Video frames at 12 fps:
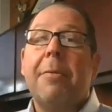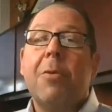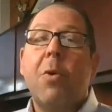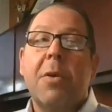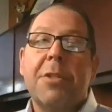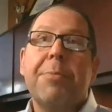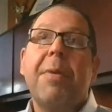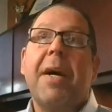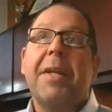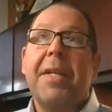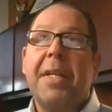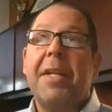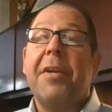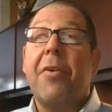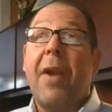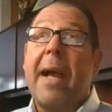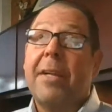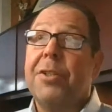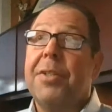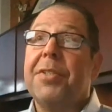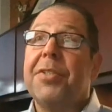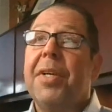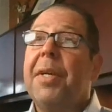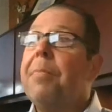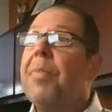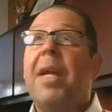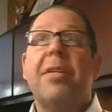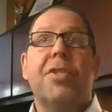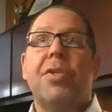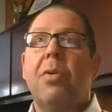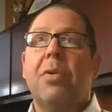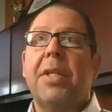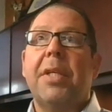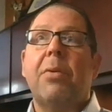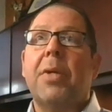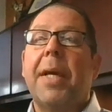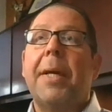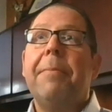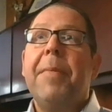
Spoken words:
corresponding interactions. That is totally okay.